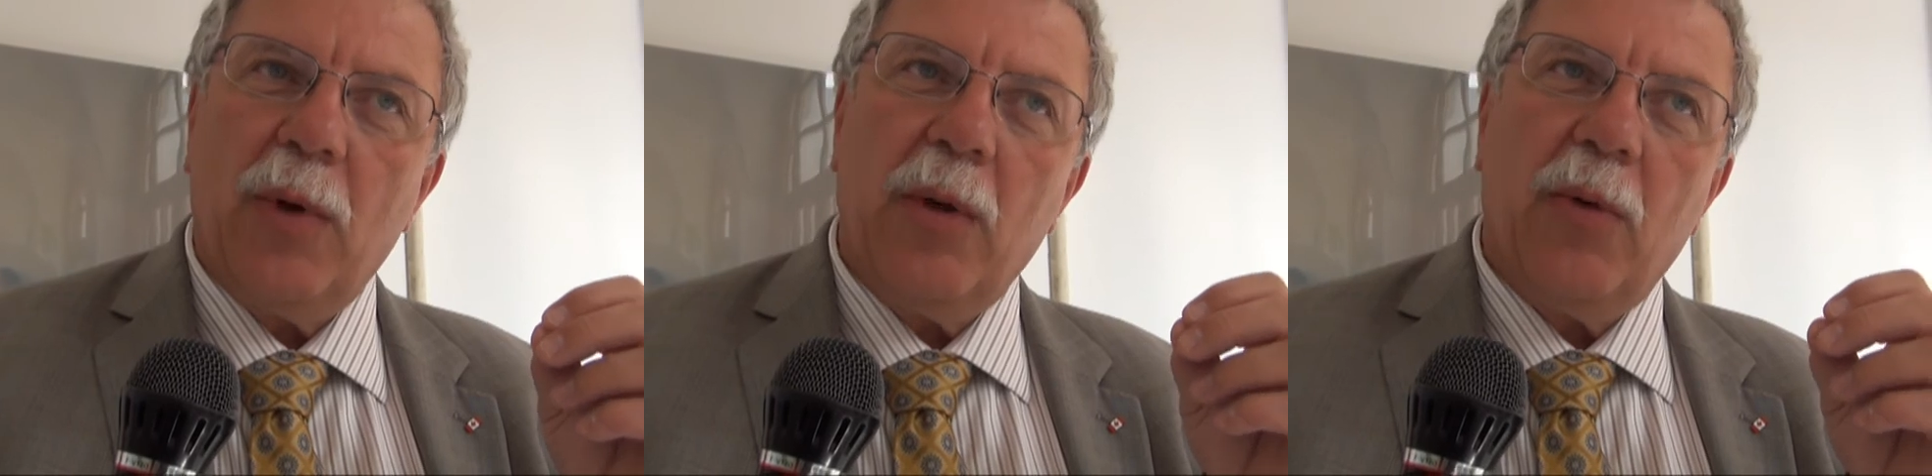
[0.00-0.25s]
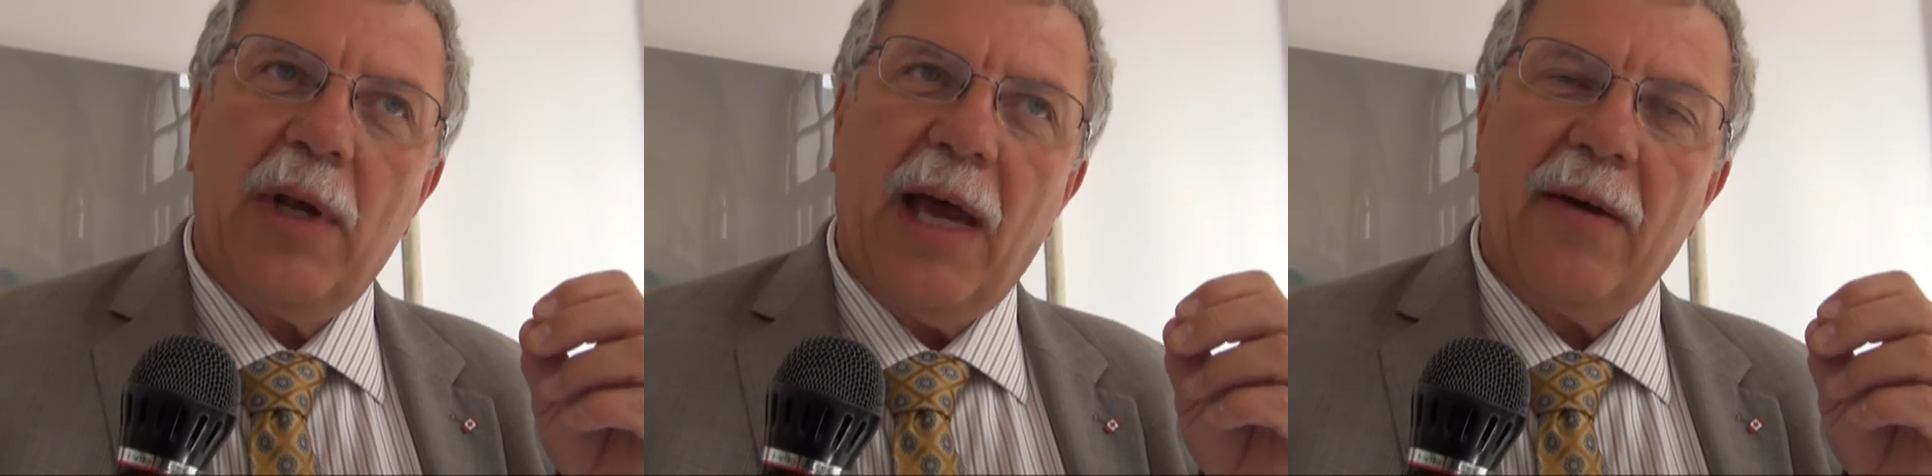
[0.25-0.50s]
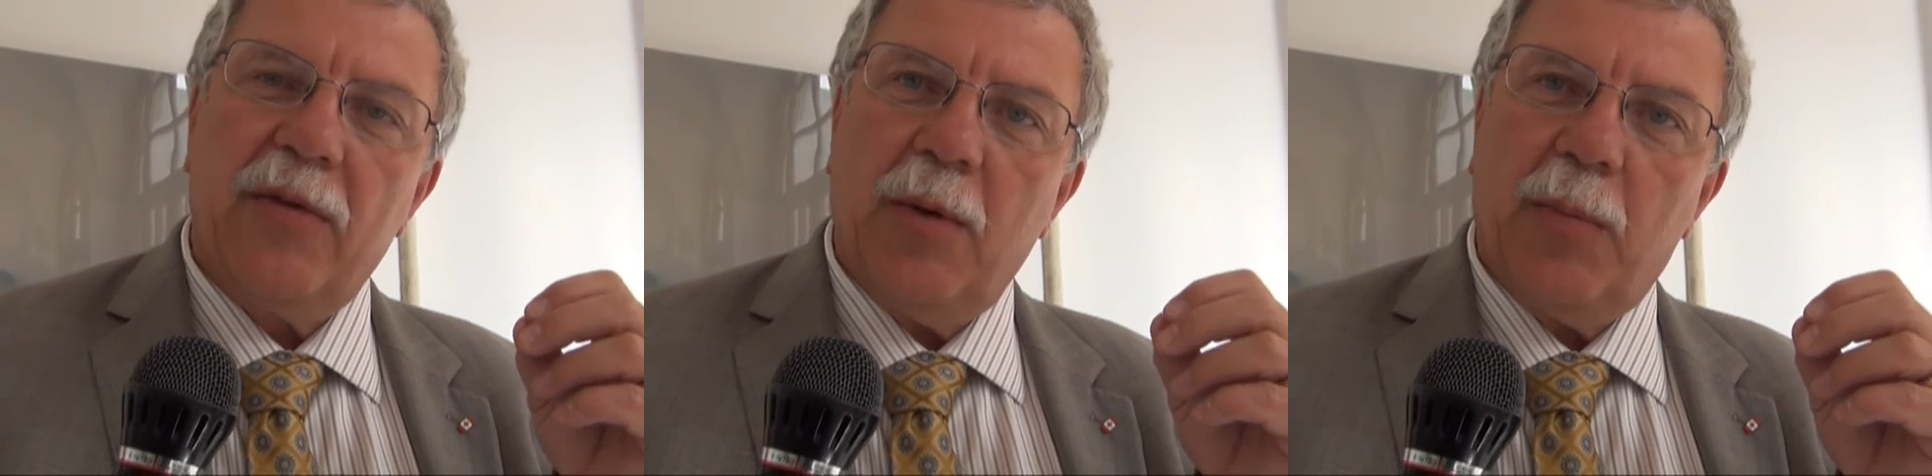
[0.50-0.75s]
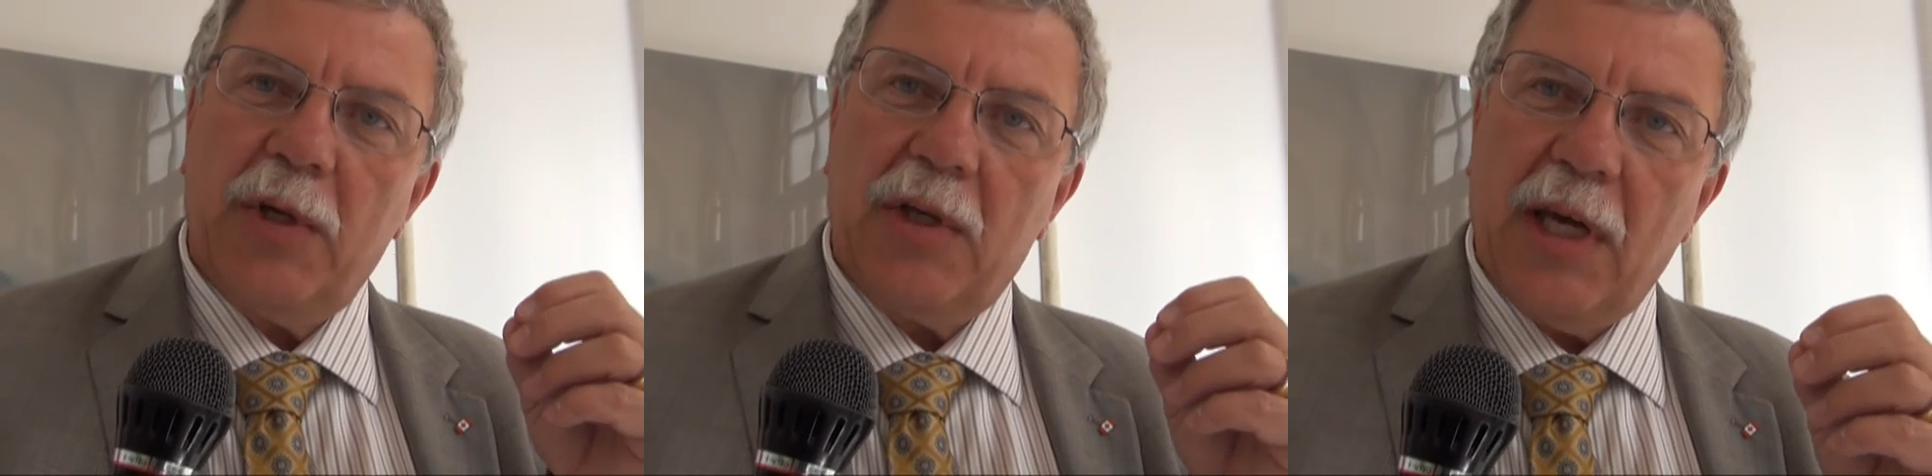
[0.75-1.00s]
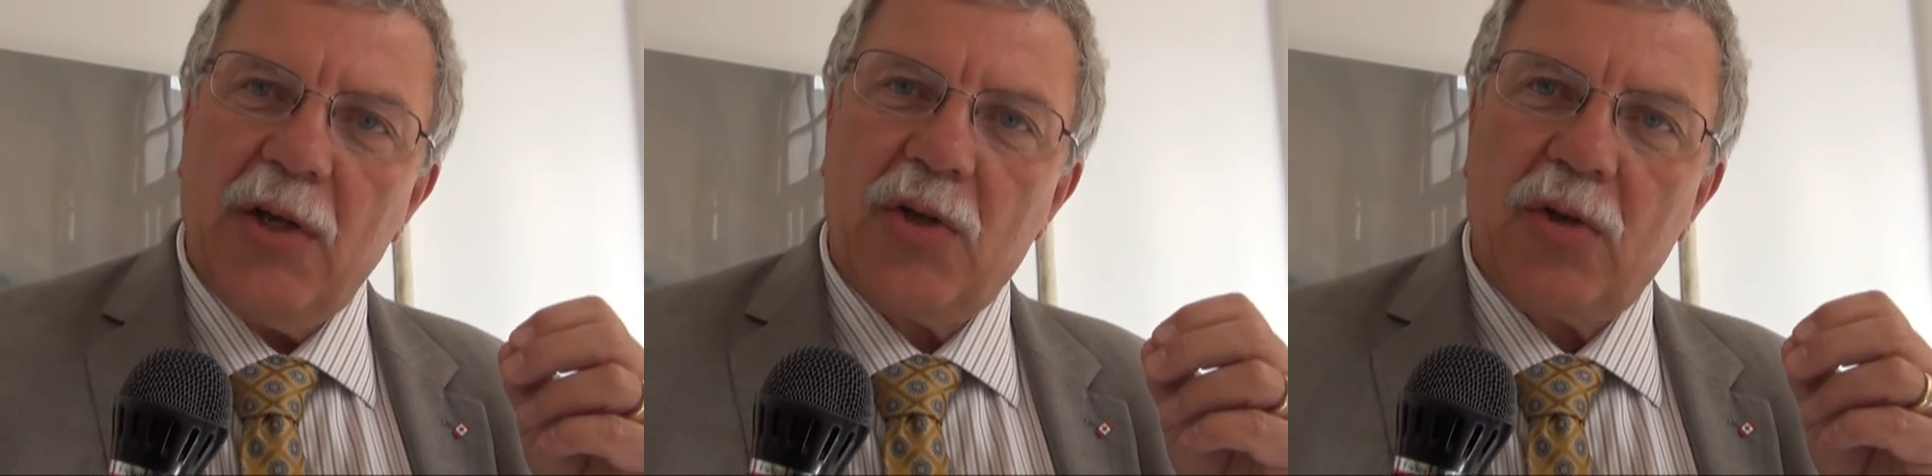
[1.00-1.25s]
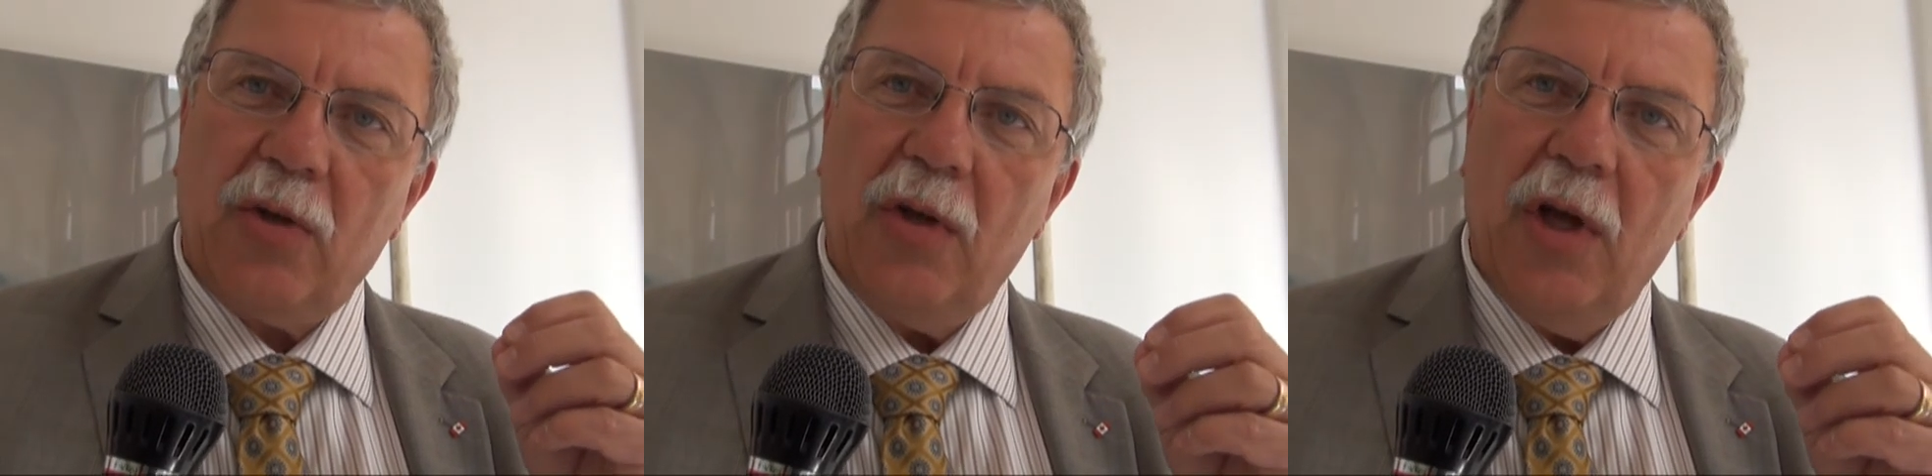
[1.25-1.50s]
we would have the
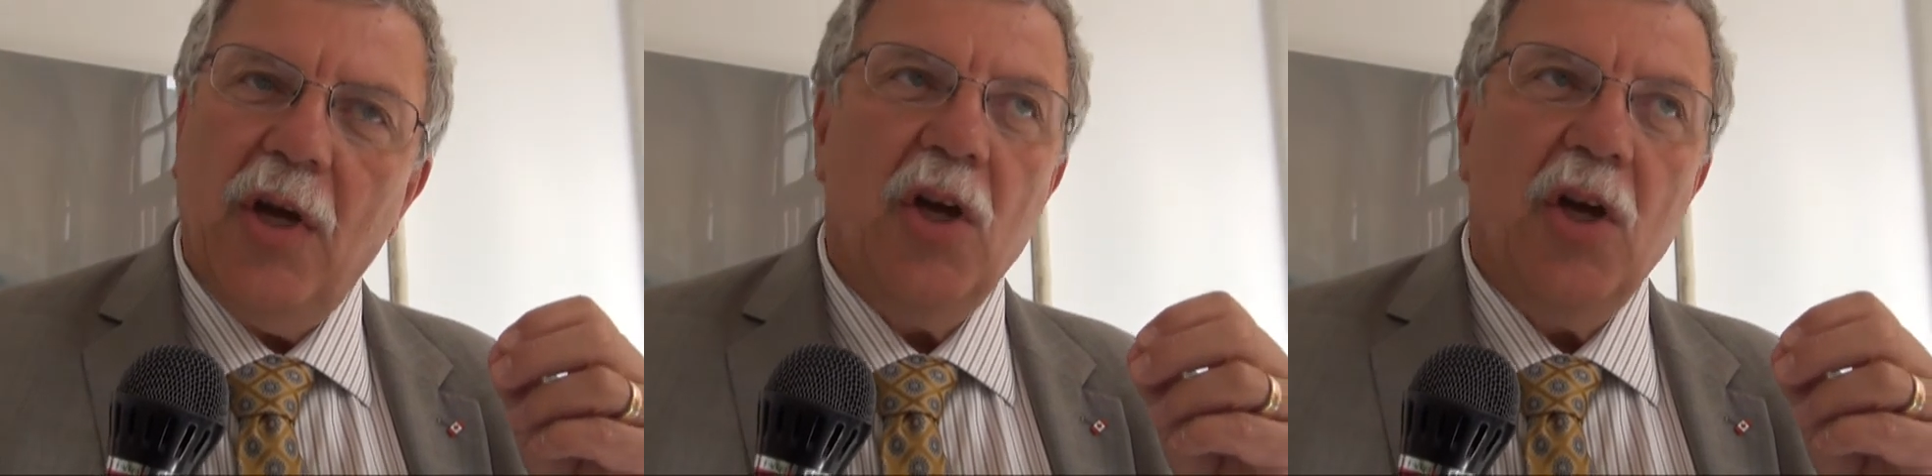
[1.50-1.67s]
potential